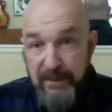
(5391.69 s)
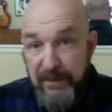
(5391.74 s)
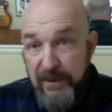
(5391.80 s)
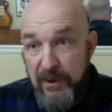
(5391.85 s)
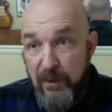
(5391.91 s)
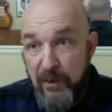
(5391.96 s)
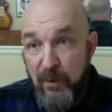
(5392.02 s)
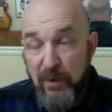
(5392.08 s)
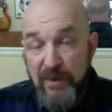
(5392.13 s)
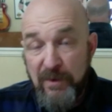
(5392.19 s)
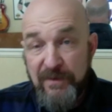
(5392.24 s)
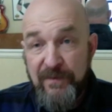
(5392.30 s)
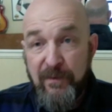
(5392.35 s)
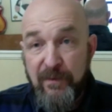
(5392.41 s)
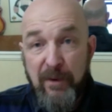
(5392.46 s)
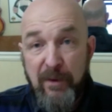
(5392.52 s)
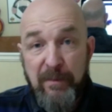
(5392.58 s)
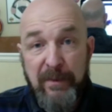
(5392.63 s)
awards
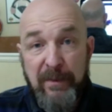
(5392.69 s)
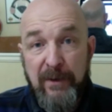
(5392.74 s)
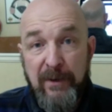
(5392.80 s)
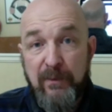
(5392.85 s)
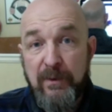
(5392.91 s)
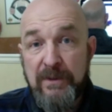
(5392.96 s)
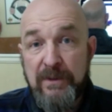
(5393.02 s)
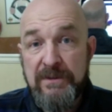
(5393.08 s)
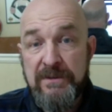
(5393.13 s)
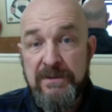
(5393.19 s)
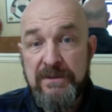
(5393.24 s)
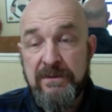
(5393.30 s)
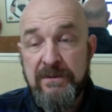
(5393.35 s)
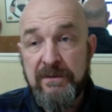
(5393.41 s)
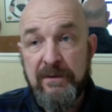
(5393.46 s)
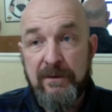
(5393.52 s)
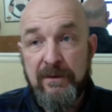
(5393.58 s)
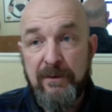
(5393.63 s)
for it, but
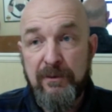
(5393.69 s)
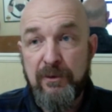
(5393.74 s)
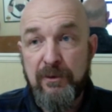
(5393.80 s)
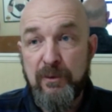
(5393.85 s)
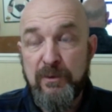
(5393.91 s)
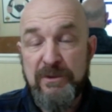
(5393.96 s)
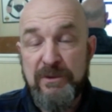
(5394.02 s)
there was